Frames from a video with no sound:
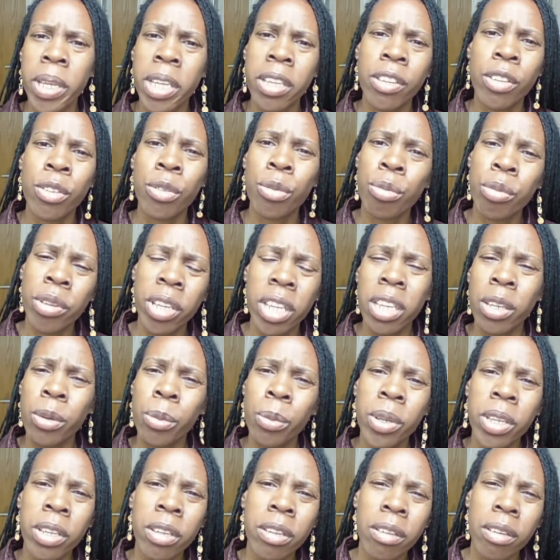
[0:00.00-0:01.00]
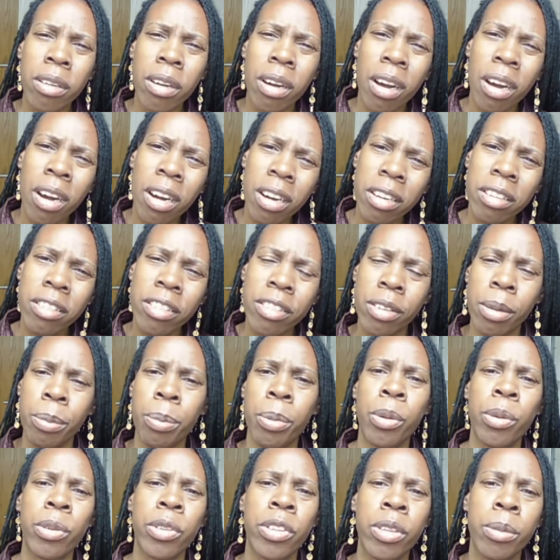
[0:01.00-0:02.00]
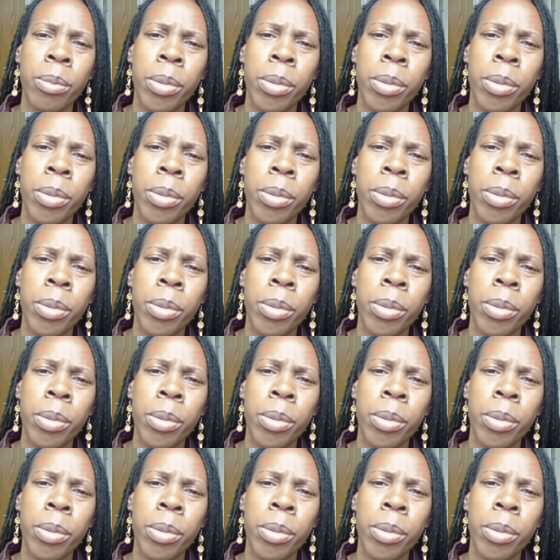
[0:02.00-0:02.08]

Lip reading: because really we aren't supposed